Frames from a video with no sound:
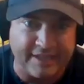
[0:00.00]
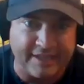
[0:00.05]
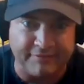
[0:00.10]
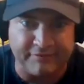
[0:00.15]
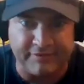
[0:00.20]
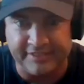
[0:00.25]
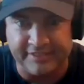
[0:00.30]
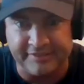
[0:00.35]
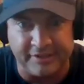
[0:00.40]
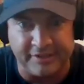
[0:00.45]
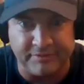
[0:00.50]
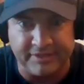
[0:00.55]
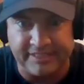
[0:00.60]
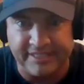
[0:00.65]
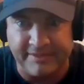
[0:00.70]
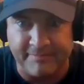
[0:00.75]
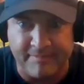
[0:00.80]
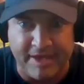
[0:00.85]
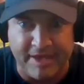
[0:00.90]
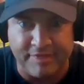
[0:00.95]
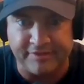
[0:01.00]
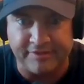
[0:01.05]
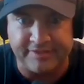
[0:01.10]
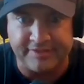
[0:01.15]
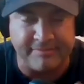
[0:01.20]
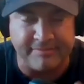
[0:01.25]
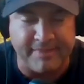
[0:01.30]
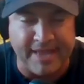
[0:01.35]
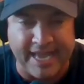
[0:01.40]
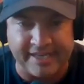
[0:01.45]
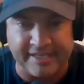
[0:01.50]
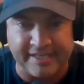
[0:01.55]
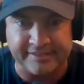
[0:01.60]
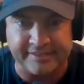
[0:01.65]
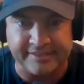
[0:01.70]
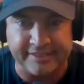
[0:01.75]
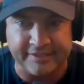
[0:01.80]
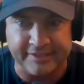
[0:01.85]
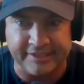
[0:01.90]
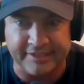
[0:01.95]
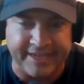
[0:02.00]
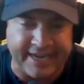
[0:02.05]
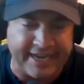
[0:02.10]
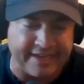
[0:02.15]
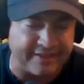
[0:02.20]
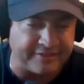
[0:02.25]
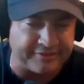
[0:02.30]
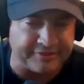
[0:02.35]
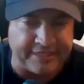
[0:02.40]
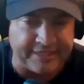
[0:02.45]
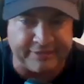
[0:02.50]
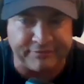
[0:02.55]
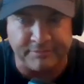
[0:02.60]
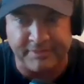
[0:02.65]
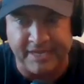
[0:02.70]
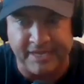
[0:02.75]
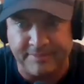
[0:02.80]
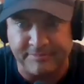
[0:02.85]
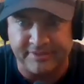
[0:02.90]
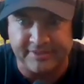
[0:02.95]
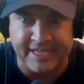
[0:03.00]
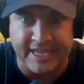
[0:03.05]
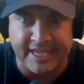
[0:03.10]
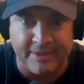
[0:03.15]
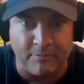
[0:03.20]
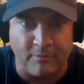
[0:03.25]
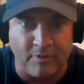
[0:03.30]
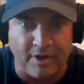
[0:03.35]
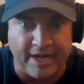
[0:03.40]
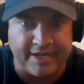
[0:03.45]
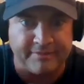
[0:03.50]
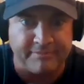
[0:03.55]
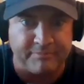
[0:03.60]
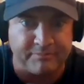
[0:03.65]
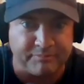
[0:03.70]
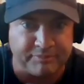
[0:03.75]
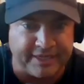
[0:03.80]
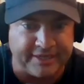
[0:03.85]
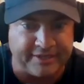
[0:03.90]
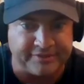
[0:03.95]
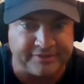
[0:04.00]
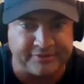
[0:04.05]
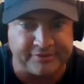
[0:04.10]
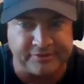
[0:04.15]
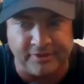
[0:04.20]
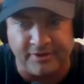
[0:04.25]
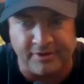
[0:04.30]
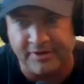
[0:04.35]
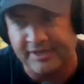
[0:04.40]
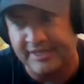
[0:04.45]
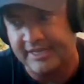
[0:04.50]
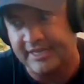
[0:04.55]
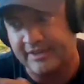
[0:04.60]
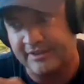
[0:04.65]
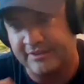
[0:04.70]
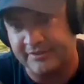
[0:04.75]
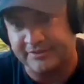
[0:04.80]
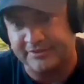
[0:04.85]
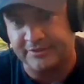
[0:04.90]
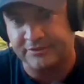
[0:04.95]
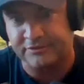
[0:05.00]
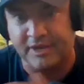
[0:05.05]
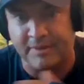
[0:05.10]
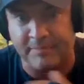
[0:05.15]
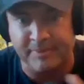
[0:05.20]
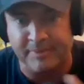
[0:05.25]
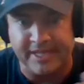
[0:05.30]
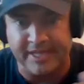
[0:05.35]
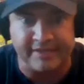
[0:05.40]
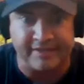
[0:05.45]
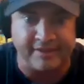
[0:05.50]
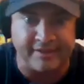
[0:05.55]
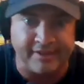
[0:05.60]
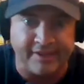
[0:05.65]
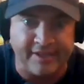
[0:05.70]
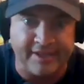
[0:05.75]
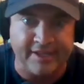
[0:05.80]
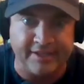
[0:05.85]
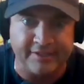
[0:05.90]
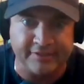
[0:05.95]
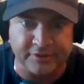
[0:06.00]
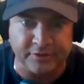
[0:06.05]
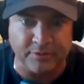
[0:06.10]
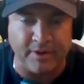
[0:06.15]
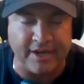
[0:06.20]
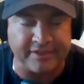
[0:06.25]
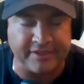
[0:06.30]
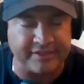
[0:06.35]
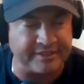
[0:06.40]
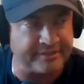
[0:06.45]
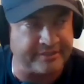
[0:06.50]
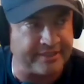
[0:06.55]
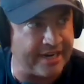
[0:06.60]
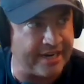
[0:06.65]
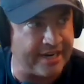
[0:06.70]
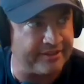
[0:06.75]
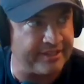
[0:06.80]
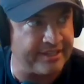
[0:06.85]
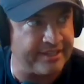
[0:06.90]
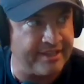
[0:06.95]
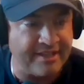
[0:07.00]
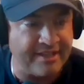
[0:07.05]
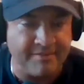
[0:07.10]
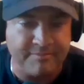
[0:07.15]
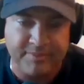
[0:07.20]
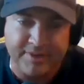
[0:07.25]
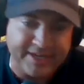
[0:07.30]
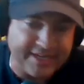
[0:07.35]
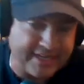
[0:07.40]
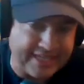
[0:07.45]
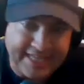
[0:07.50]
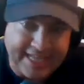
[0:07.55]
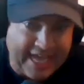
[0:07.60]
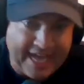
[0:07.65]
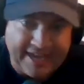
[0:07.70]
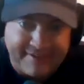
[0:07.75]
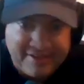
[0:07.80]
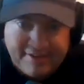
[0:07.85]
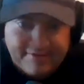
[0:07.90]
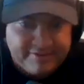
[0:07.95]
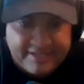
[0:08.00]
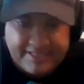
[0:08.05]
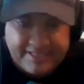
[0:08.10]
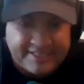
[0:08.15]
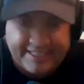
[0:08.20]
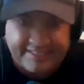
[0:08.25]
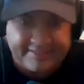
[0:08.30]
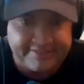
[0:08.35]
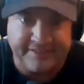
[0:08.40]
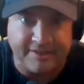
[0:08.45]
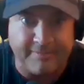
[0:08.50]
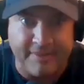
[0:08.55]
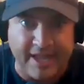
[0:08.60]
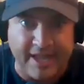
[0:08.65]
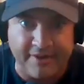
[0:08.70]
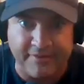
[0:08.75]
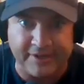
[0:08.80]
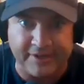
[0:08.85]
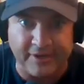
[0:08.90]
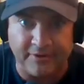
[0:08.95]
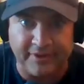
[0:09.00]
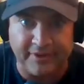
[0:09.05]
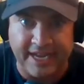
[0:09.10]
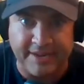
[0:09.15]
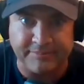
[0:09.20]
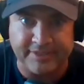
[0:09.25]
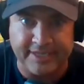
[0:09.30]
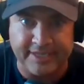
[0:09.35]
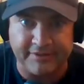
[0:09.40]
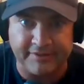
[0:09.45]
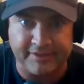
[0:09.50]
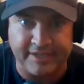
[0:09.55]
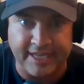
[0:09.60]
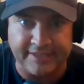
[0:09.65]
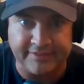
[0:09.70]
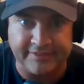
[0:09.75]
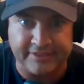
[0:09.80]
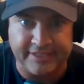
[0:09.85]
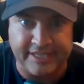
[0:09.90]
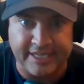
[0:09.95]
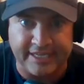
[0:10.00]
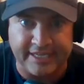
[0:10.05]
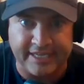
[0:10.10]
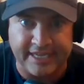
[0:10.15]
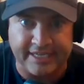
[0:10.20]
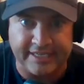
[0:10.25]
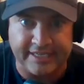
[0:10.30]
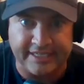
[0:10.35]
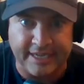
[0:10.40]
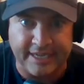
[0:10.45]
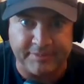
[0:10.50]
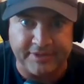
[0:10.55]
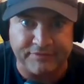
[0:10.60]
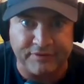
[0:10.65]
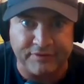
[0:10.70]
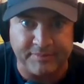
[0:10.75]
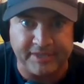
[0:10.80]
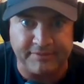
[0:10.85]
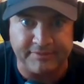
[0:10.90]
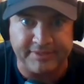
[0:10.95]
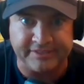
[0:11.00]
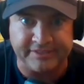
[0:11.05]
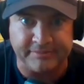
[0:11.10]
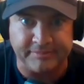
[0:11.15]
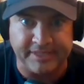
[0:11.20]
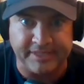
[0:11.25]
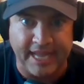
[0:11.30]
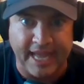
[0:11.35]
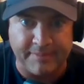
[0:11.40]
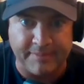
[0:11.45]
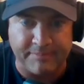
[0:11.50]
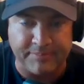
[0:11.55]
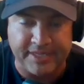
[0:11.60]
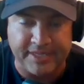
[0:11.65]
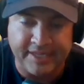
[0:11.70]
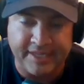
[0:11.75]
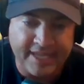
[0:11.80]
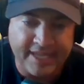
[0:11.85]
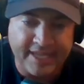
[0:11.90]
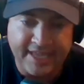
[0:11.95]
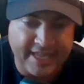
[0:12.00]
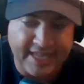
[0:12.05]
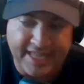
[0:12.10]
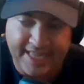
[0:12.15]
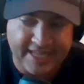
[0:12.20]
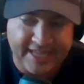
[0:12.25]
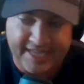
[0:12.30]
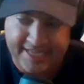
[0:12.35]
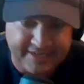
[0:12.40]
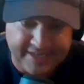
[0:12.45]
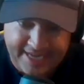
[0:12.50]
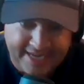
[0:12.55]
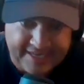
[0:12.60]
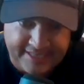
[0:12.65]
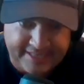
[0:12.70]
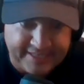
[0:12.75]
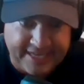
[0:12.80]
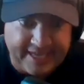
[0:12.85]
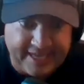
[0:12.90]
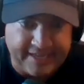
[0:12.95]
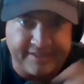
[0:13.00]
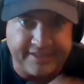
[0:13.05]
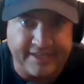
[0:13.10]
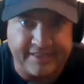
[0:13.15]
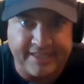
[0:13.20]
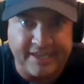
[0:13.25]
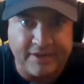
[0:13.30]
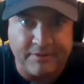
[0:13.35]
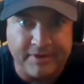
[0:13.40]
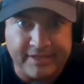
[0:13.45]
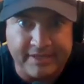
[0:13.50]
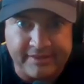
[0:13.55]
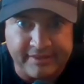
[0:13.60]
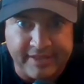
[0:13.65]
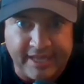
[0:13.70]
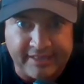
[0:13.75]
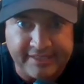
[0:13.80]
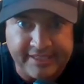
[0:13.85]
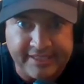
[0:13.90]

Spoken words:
is there really a method to the madness here? You can't understand from game to game why players are starting and others are dropping out of the squad entirely. But I don't know. It somehow it all came together nicely, and he kept everybody reasonably happy, and in the end, they win La